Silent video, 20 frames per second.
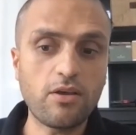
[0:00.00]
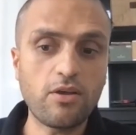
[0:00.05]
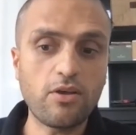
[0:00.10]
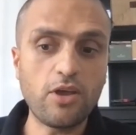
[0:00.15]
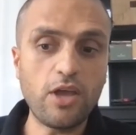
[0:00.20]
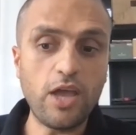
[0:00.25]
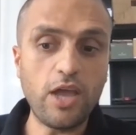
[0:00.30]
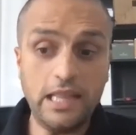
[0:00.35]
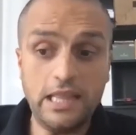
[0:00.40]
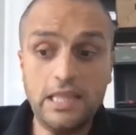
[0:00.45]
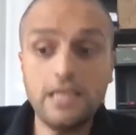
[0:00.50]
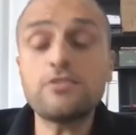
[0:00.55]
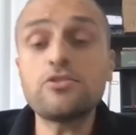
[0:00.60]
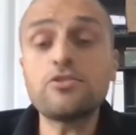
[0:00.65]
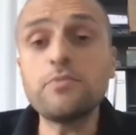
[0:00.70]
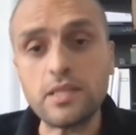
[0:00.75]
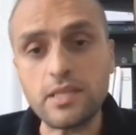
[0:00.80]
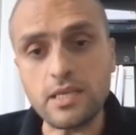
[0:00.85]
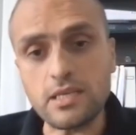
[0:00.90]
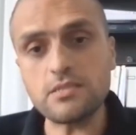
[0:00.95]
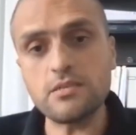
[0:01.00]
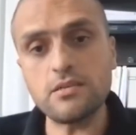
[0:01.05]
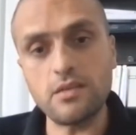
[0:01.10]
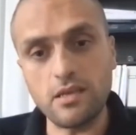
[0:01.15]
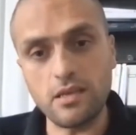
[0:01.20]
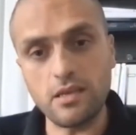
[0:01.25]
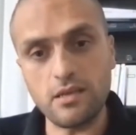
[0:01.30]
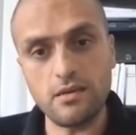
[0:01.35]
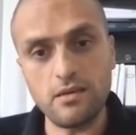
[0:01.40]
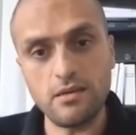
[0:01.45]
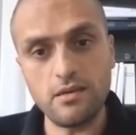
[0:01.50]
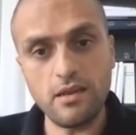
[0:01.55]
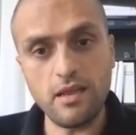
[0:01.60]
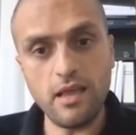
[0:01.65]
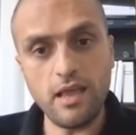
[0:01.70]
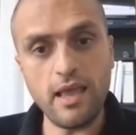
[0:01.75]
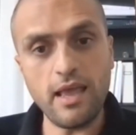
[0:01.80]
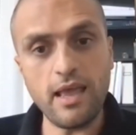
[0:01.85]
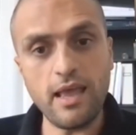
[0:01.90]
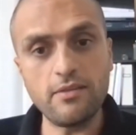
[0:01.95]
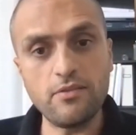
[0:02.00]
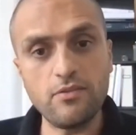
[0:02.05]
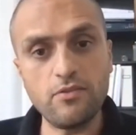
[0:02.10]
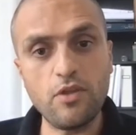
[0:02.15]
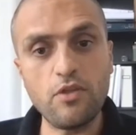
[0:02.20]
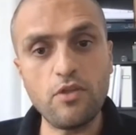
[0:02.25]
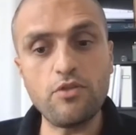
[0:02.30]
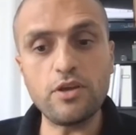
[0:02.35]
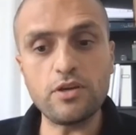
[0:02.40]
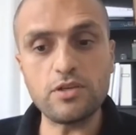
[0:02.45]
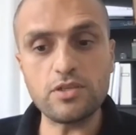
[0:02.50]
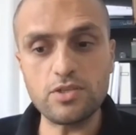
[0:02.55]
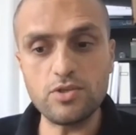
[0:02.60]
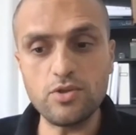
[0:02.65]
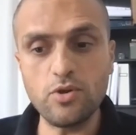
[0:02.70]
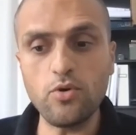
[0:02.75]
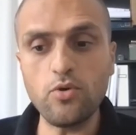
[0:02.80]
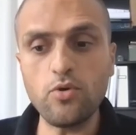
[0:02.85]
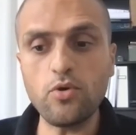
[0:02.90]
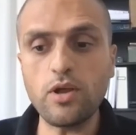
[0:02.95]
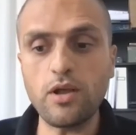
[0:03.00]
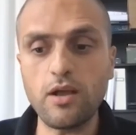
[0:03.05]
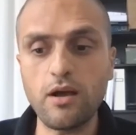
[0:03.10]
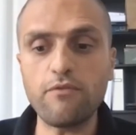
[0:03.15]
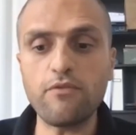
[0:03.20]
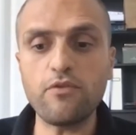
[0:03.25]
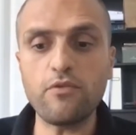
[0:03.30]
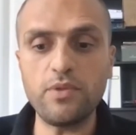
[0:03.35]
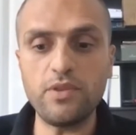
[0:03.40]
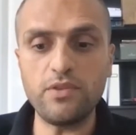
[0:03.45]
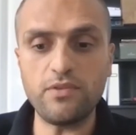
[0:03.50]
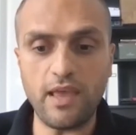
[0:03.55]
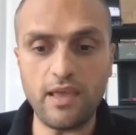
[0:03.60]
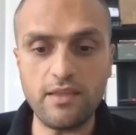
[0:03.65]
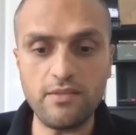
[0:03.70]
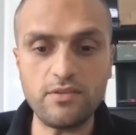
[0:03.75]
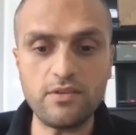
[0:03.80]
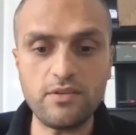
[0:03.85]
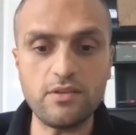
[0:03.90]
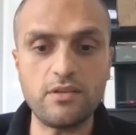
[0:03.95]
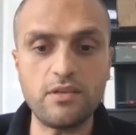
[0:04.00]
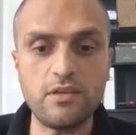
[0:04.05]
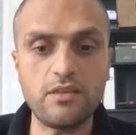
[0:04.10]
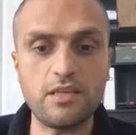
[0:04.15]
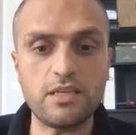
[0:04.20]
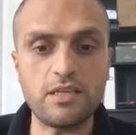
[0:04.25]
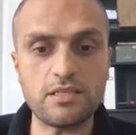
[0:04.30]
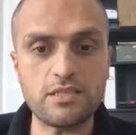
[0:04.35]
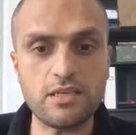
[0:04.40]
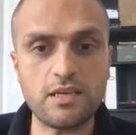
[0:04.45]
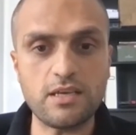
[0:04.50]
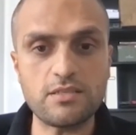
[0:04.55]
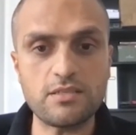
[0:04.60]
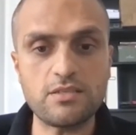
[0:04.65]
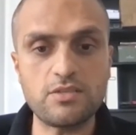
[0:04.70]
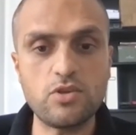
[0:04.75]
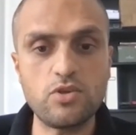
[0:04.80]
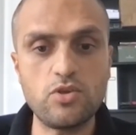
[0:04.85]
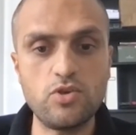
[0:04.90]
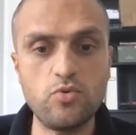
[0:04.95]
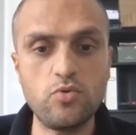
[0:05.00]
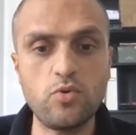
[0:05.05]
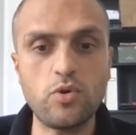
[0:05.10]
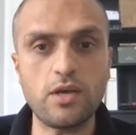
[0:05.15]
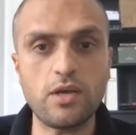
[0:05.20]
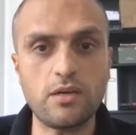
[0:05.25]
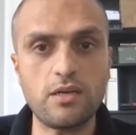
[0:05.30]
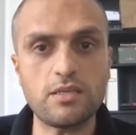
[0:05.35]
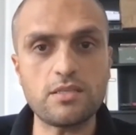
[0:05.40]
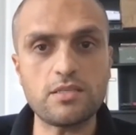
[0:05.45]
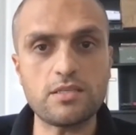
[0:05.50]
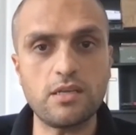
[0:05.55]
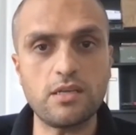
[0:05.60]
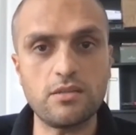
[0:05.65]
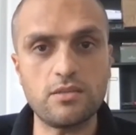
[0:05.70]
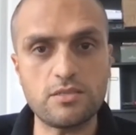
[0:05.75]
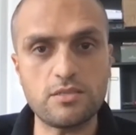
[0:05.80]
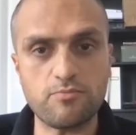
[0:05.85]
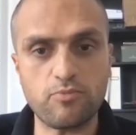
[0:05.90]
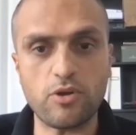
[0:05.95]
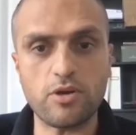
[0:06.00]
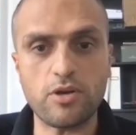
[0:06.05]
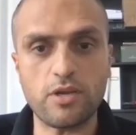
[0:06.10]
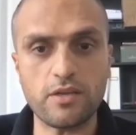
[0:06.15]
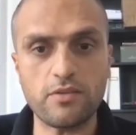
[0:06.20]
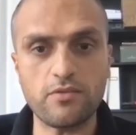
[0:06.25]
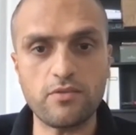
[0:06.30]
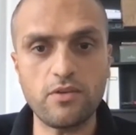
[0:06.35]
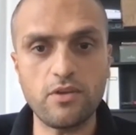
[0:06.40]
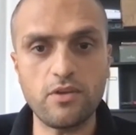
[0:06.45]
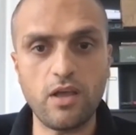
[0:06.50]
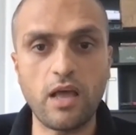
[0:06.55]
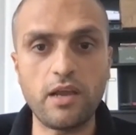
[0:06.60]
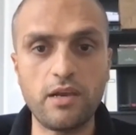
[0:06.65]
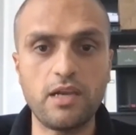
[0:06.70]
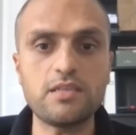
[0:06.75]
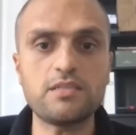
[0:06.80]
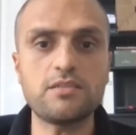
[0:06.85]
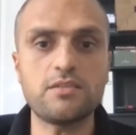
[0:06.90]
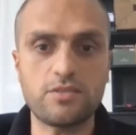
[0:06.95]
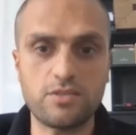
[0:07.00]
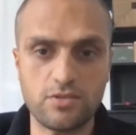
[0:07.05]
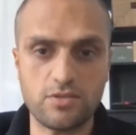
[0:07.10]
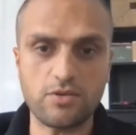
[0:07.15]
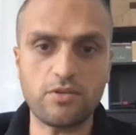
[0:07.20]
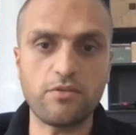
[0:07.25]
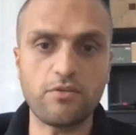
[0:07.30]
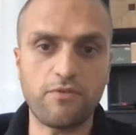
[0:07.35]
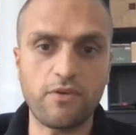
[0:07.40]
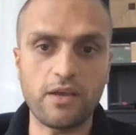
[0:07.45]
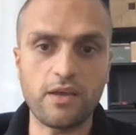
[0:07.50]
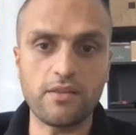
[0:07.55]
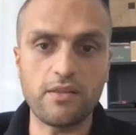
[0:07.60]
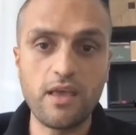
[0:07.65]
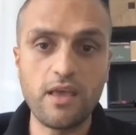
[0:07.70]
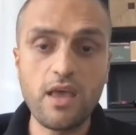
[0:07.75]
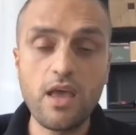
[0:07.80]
It needs to be tested again. And there is no government entity that says you cannot sell this product unless it's certified.